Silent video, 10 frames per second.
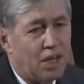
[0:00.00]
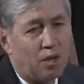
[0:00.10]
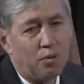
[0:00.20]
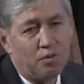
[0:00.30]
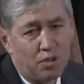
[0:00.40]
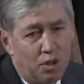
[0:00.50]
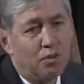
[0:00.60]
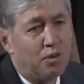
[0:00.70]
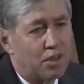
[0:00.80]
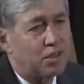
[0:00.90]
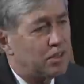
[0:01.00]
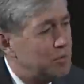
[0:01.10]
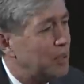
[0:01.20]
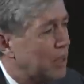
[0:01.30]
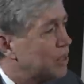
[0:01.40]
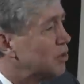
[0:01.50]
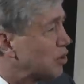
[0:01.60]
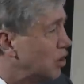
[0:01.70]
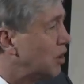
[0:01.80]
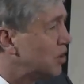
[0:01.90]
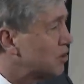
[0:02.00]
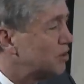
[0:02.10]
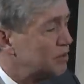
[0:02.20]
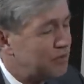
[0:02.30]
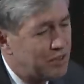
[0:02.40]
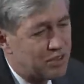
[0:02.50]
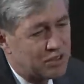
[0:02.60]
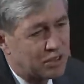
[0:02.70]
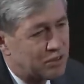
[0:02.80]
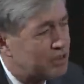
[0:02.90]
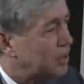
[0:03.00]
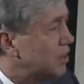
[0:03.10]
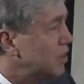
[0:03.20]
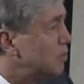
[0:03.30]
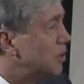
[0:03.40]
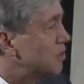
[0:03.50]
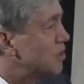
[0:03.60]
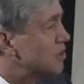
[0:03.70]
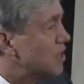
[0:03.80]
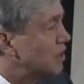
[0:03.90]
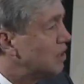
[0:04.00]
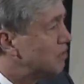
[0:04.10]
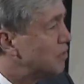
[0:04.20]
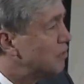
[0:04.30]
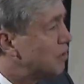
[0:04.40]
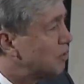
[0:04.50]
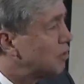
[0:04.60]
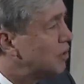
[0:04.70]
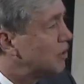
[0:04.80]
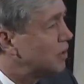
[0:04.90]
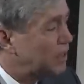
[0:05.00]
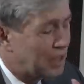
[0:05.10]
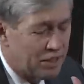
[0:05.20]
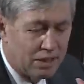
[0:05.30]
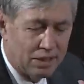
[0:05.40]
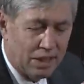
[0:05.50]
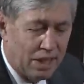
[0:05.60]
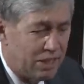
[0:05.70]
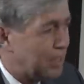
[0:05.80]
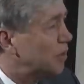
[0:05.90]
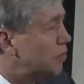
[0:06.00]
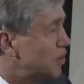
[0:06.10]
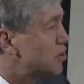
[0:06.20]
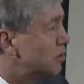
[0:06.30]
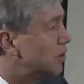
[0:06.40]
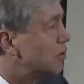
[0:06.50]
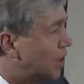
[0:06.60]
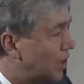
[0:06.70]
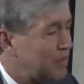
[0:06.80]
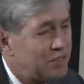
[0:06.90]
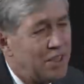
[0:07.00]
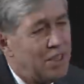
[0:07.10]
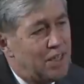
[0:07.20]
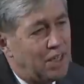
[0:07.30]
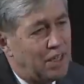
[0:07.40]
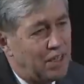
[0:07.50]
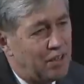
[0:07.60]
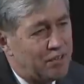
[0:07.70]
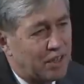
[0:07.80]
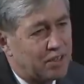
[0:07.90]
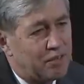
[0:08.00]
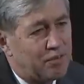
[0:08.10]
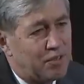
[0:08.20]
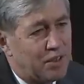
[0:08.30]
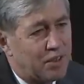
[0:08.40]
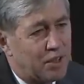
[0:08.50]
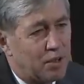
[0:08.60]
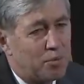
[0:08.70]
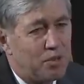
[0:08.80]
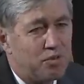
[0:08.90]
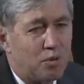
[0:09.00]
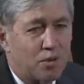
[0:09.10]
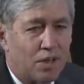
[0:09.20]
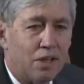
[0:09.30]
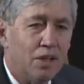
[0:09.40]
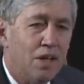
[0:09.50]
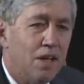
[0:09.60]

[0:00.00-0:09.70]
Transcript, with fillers: Uh, we've known the molecular cause of uh, sickle cell anemia since 1953, uh, and yet we still don't have uh, effective uh, therapy for that.